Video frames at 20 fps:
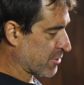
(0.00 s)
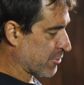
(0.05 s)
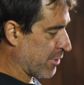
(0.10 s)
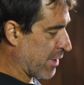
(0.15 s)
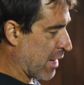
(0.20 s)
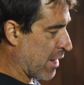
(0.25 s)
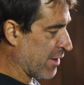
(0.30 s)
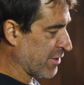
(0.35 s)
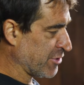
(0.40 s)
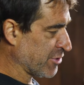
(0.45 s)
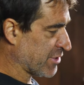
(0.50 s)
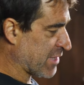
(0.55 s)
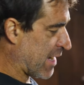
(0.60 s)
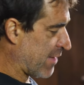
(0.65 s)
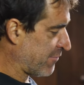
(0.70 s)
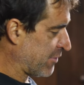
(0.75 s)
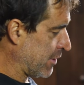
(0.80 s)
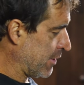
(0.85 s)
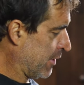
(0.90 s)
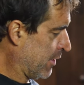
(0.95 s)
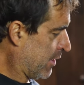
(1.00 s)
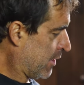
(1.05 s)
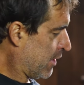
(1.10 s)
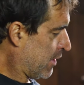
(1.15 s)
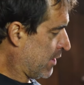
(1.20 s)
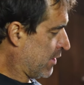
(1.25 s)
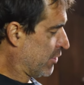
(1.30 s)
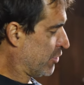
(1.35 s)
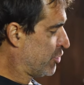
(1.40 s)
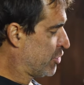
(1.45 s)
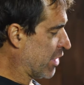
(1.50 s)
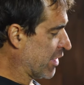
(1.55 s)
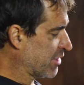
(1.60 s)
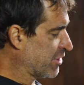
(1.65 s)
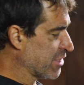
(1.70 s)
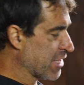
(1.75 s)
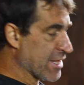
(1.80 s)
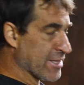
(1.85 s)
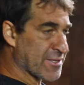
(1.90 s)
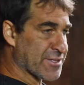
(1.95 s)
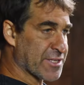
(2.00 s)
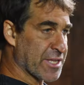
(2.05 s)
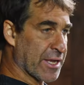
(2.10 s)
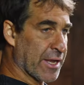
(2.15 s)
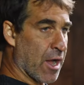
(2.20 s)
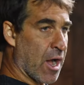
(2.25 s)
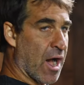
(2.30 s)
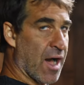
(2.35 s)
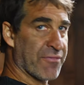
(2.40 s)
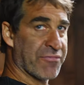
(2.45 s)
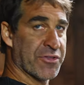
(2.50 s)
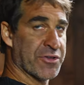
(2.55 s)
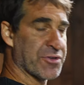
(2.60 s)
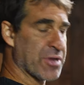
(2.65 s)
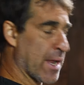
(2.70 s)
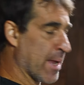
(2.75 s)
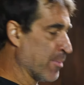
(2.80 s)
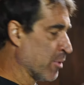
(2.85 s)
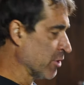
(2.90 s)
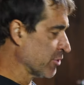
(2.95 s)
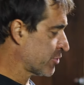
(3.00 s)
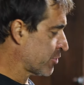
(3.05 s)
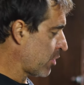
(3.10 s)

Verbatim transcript: So now I just have to jig this thing off the table.